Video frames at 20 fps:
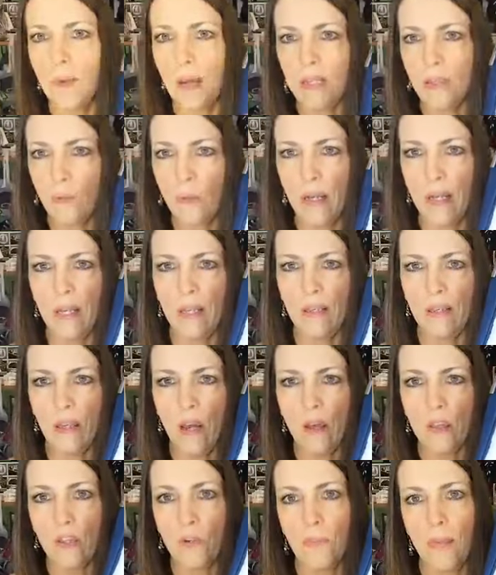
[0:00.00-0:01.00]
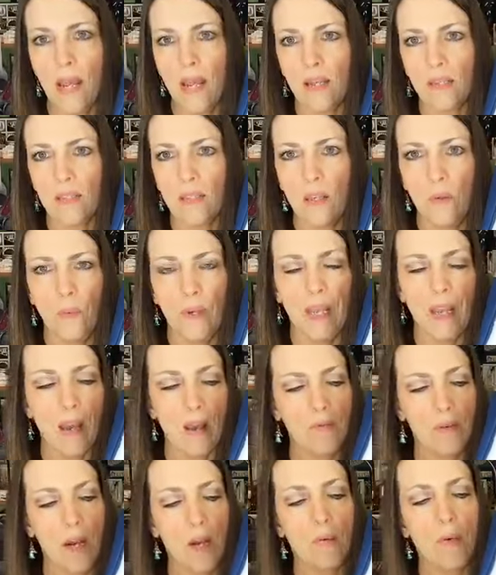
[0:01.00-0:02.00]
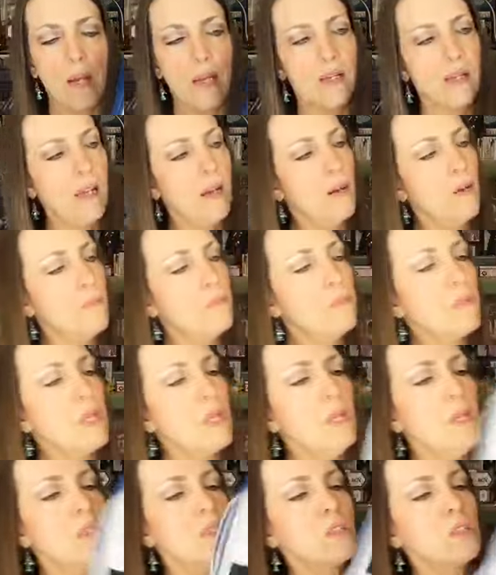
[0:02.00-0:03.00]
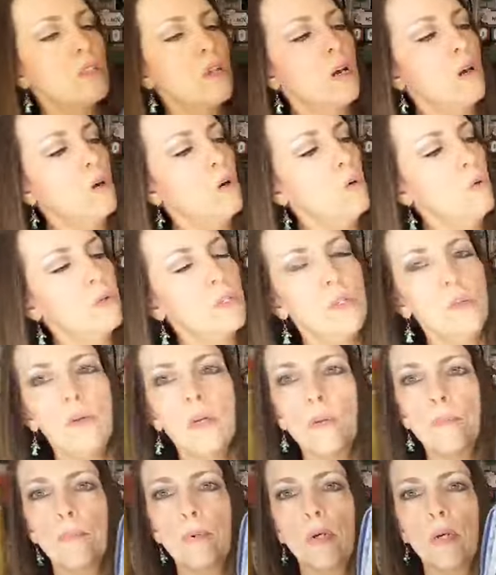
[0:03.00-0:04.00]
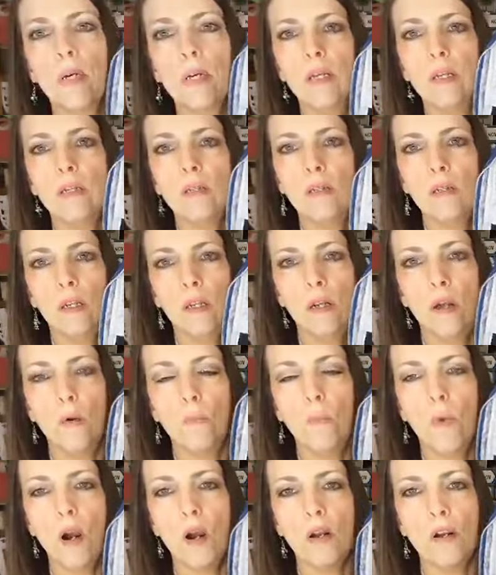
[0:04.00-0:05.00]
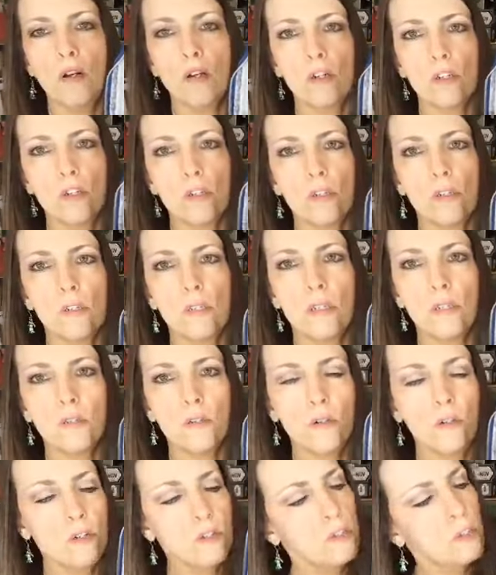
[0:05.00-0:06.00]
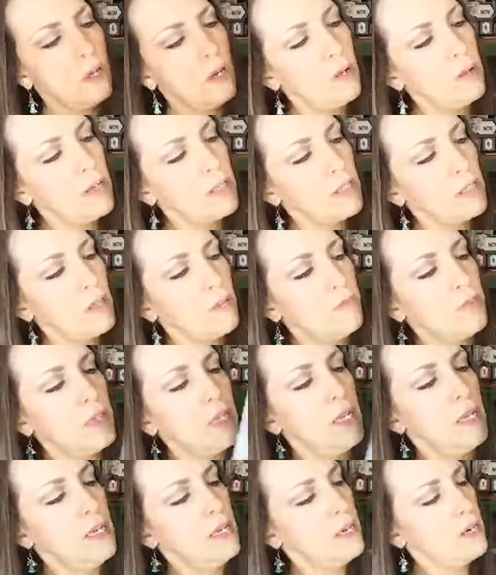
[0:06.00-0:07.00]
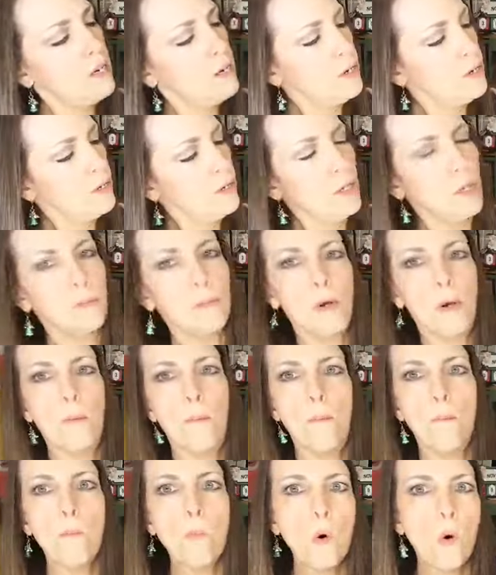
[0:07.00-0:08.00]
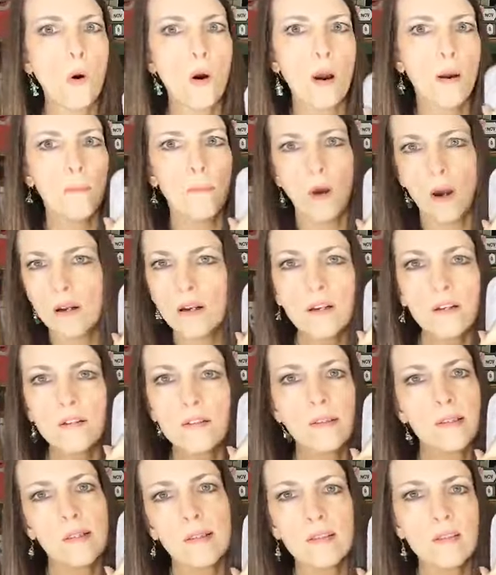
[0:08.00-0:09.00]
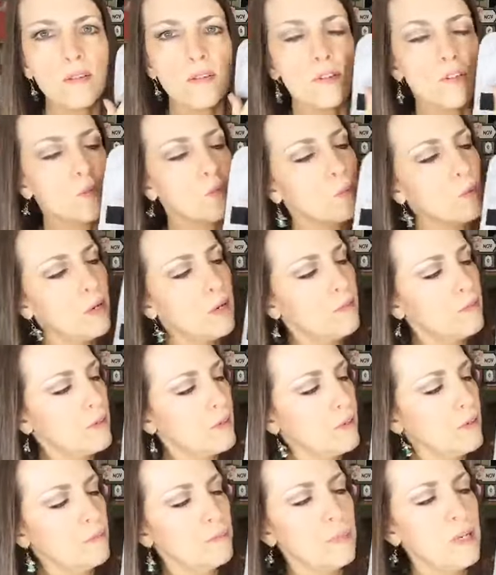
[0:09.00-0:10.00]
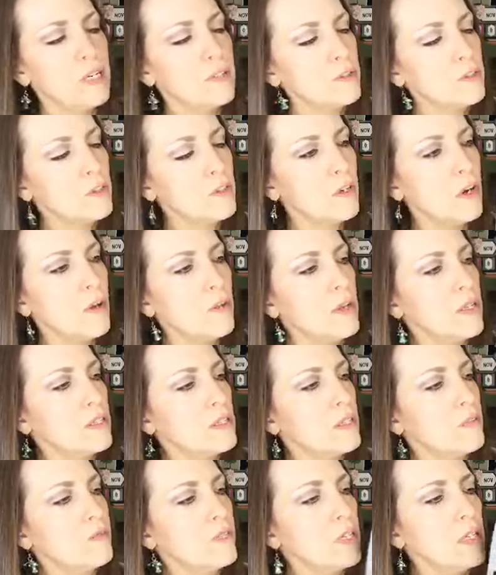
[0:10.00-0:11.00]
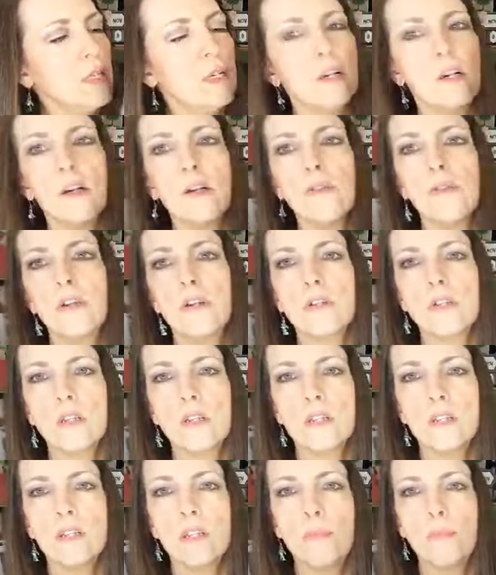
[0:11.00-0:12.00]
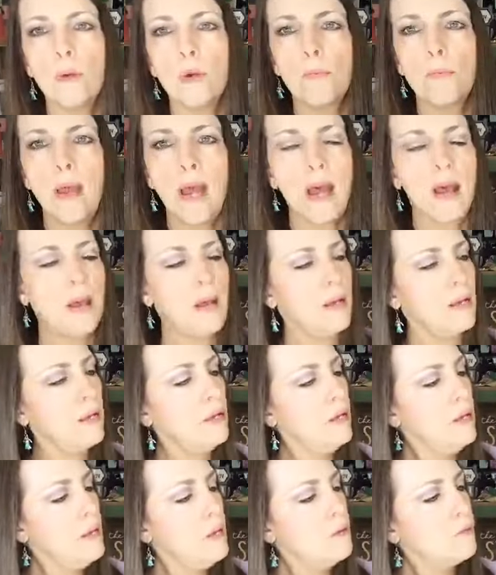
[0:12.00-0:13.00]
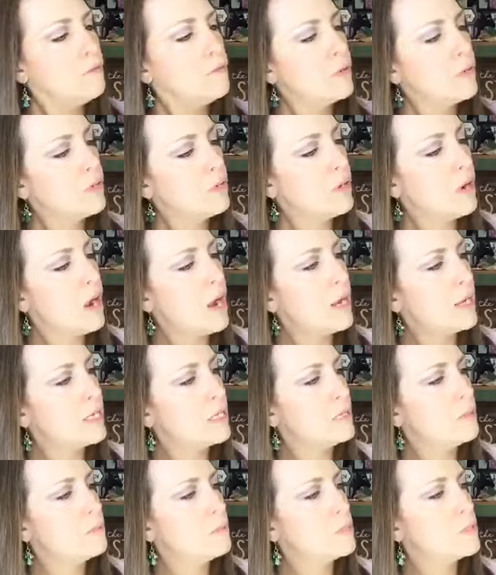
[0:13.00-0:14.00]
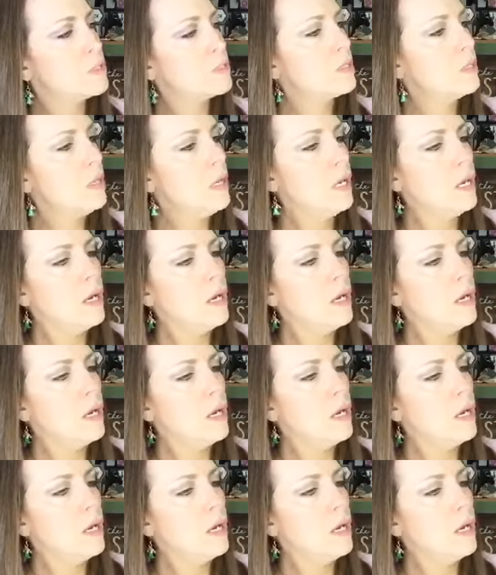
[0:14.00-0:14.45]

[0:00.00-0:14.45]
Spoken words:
by the way, the other bags that we have out right now. So you can put, you know, markers, scissors, all that stuff in here. You can put more markers, scissors, whatever, piercer, all that stuff in here. There's a zipper bag for items.